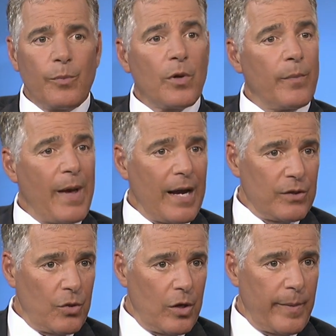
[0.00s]
we'll come back
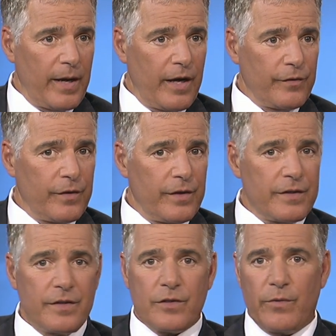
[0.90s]
and talk about it after
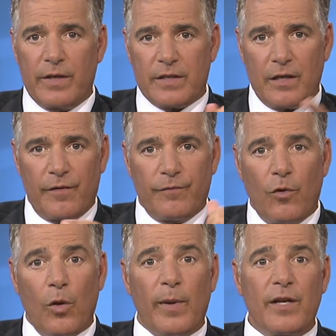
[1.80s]
this. This is great stuff,
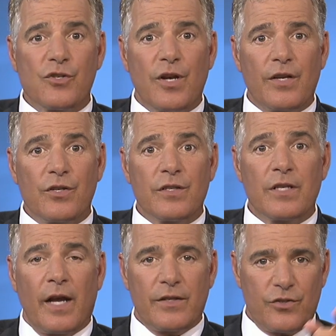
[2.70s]
all about education and
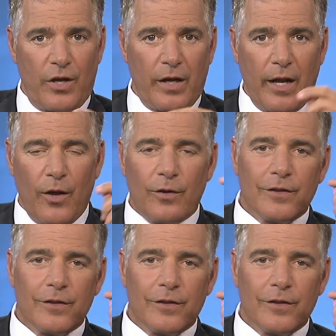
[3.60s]
science. Check it out.